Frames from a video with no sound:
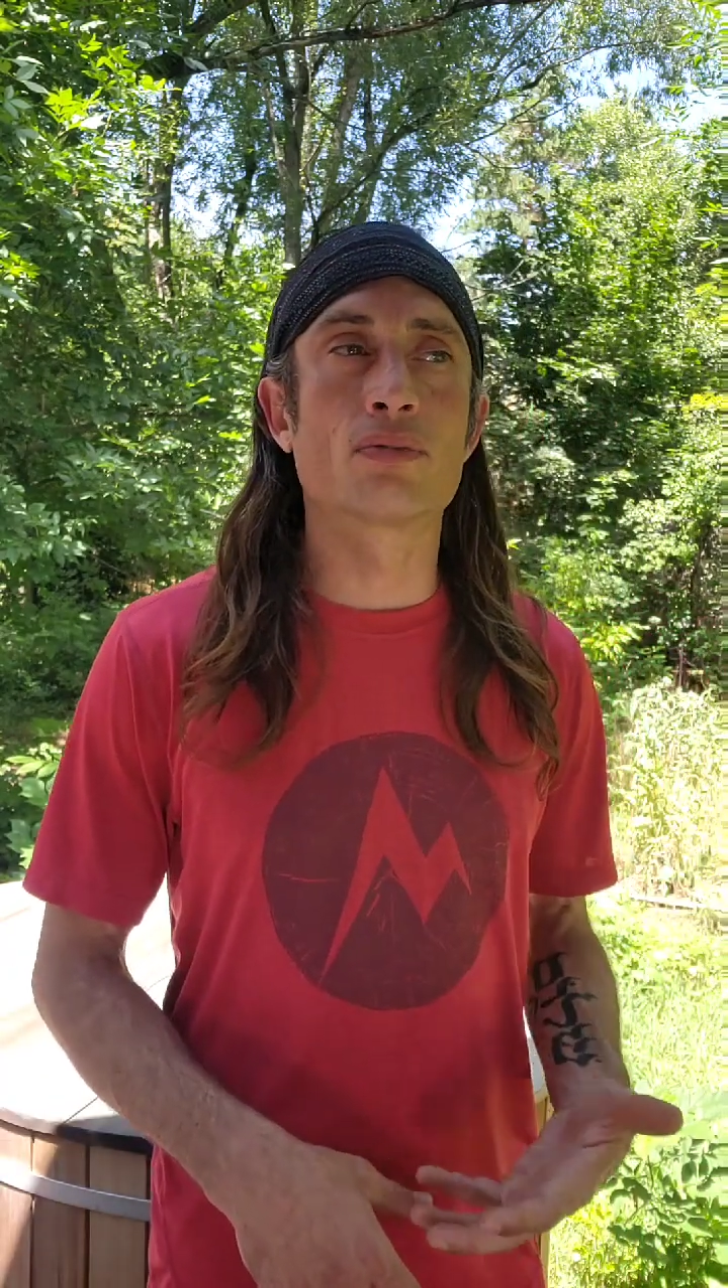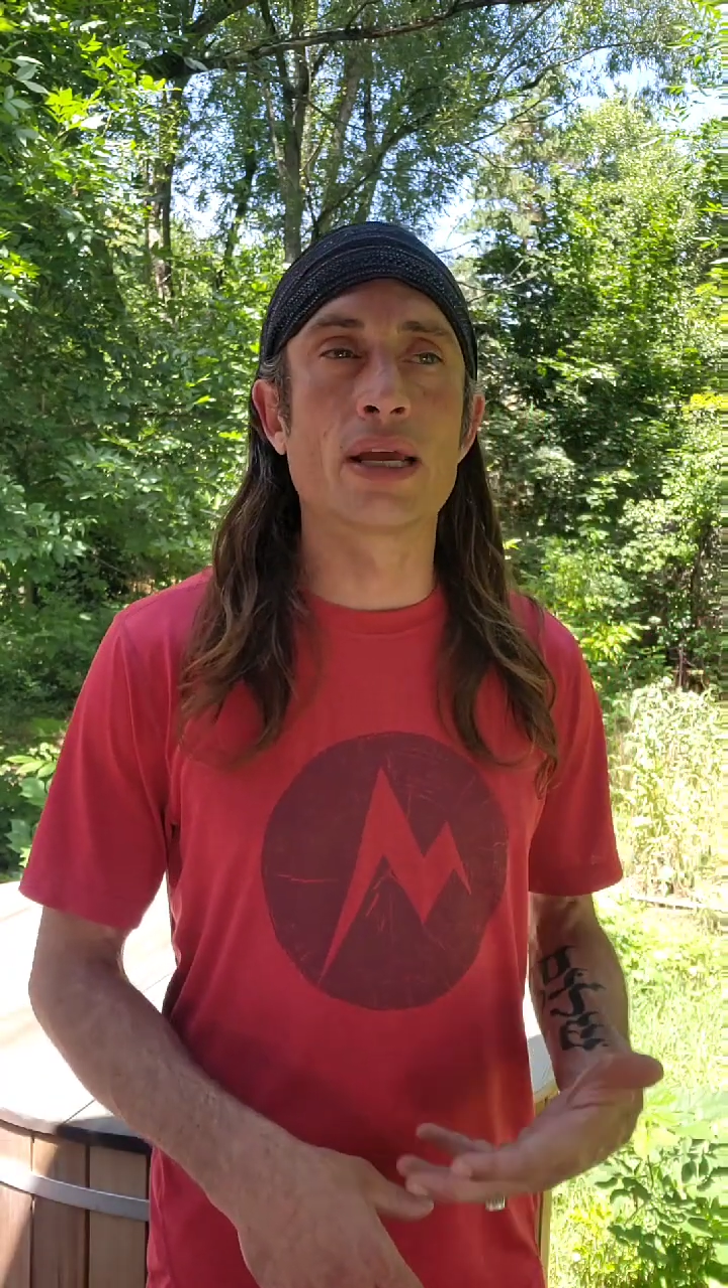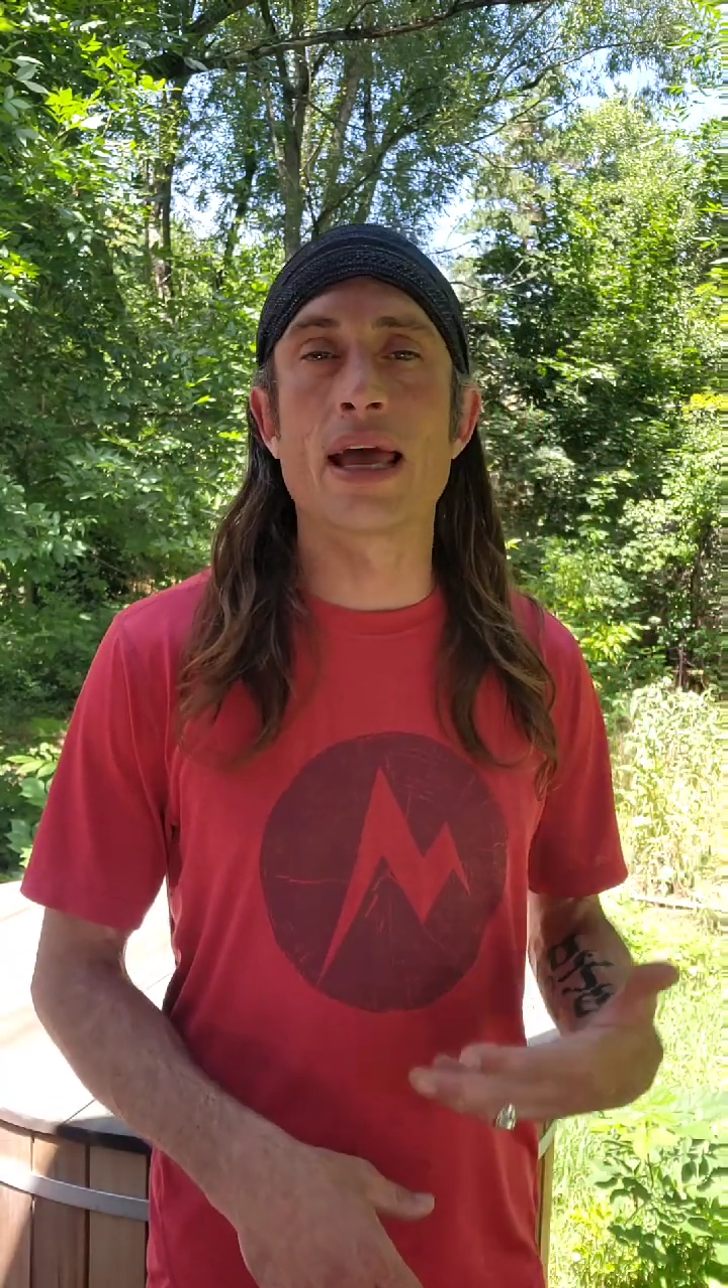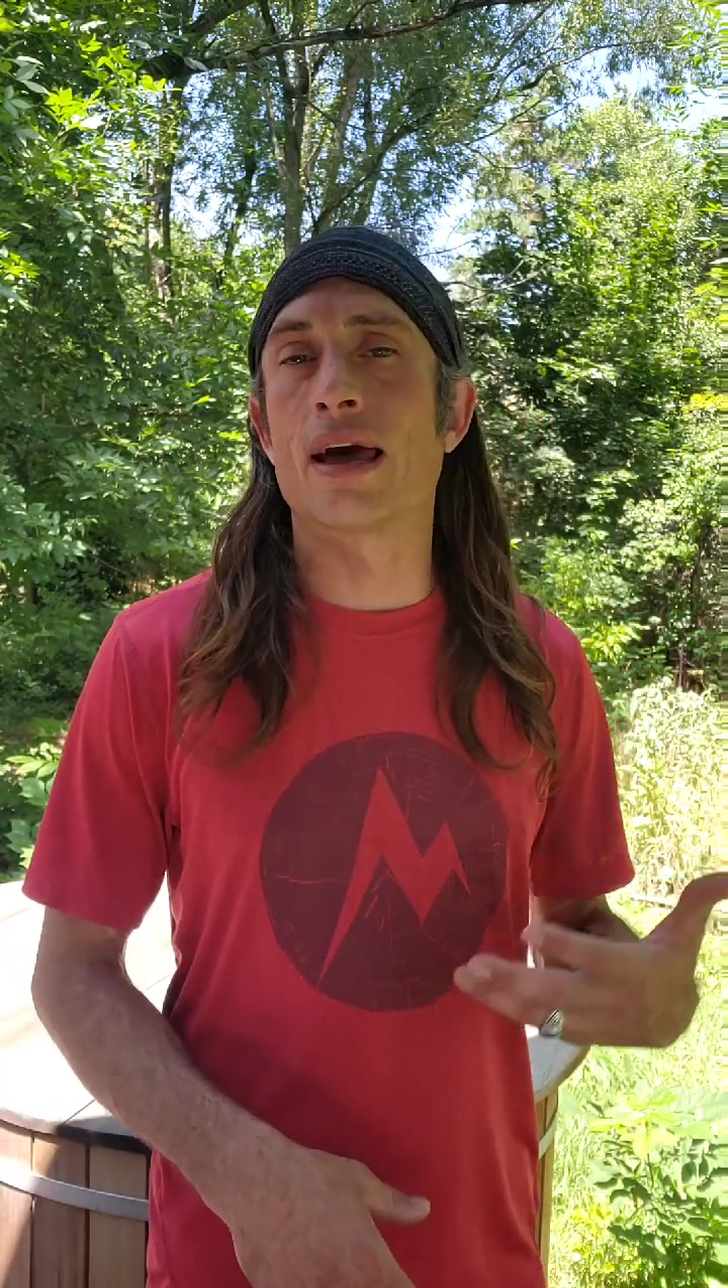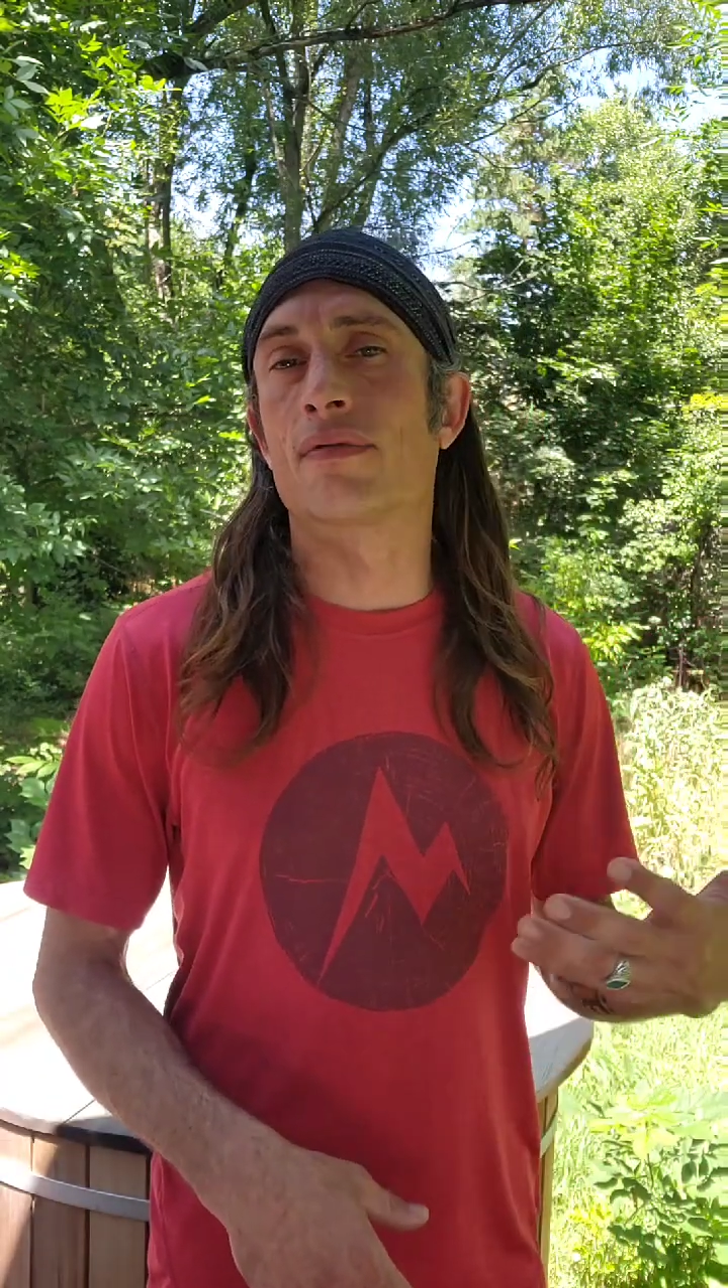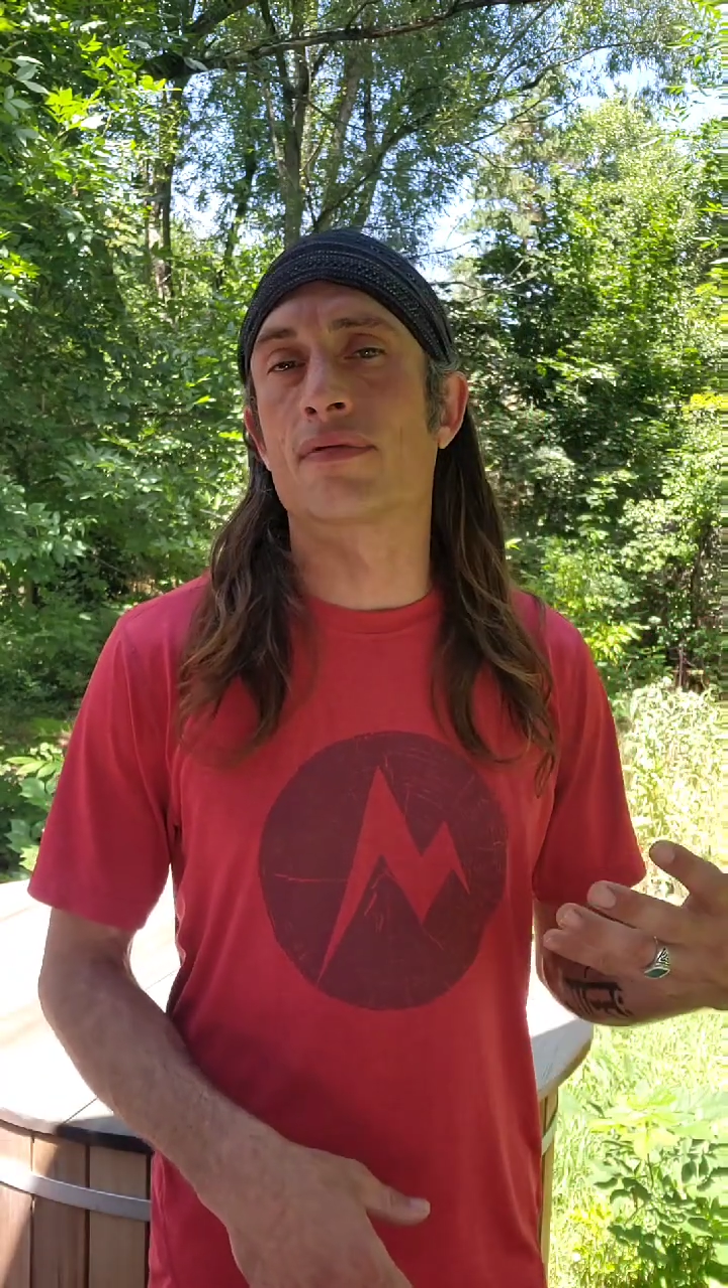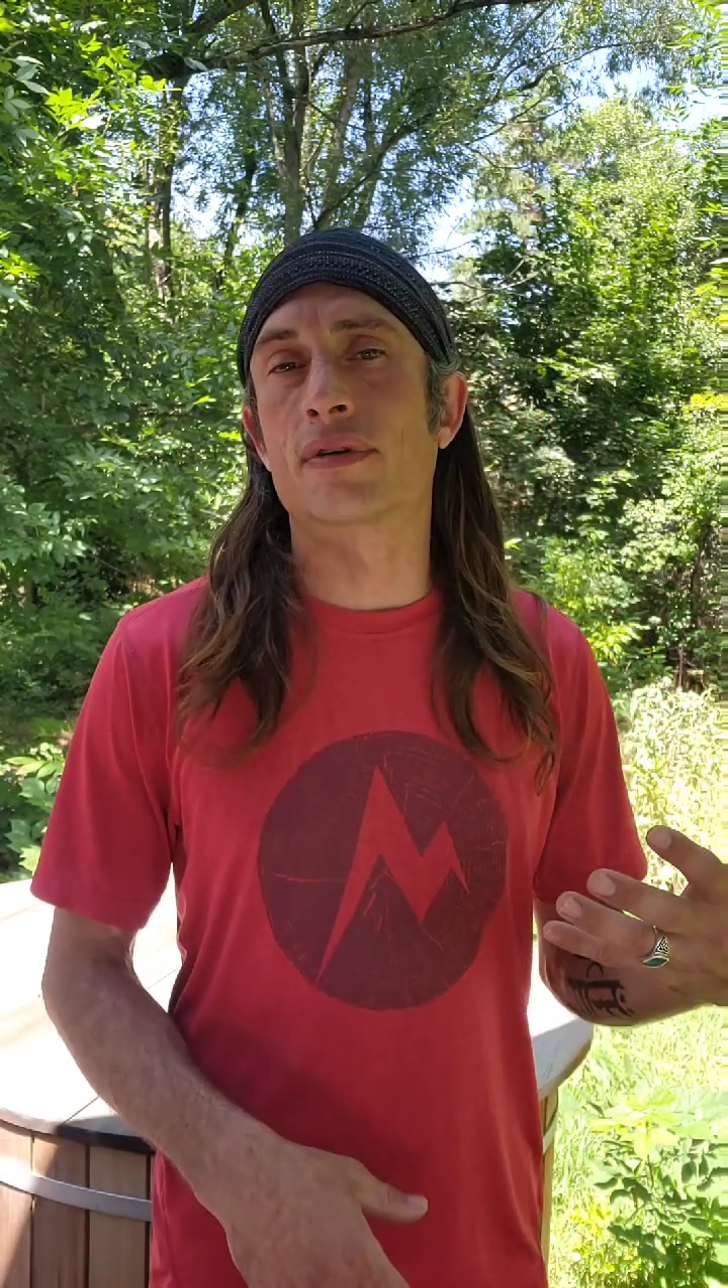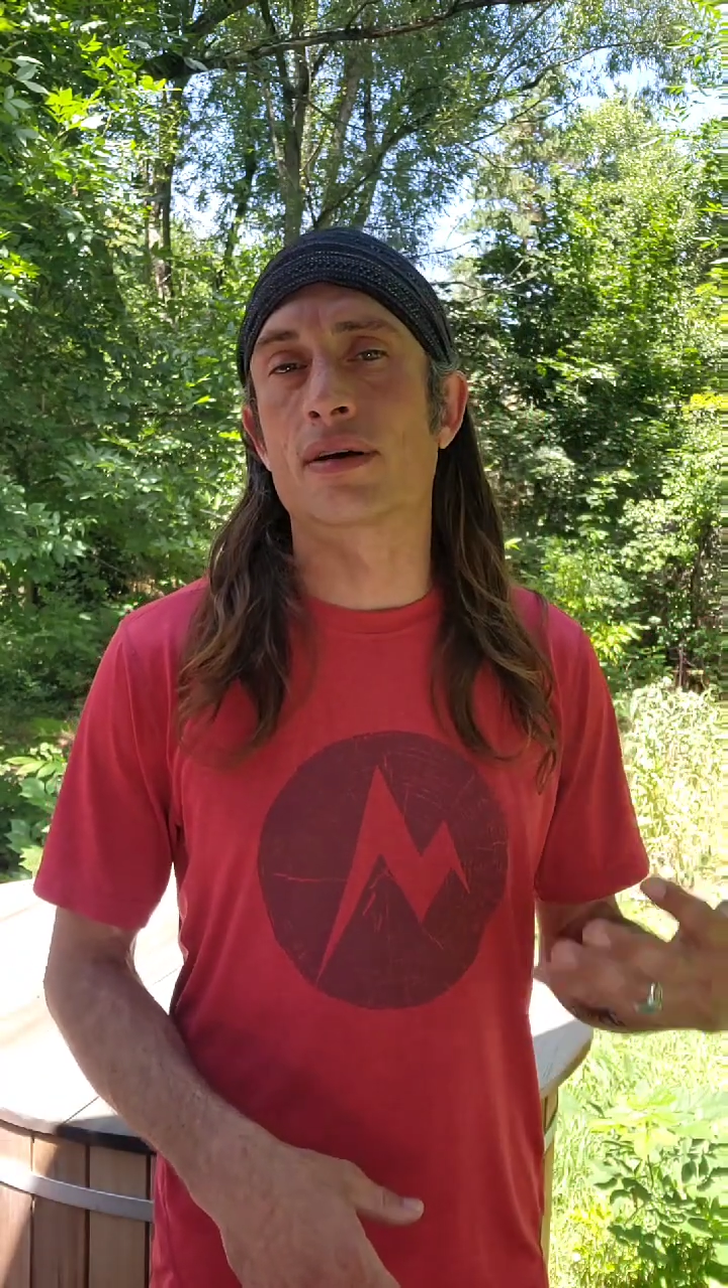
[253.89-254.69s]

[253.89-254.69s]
that we have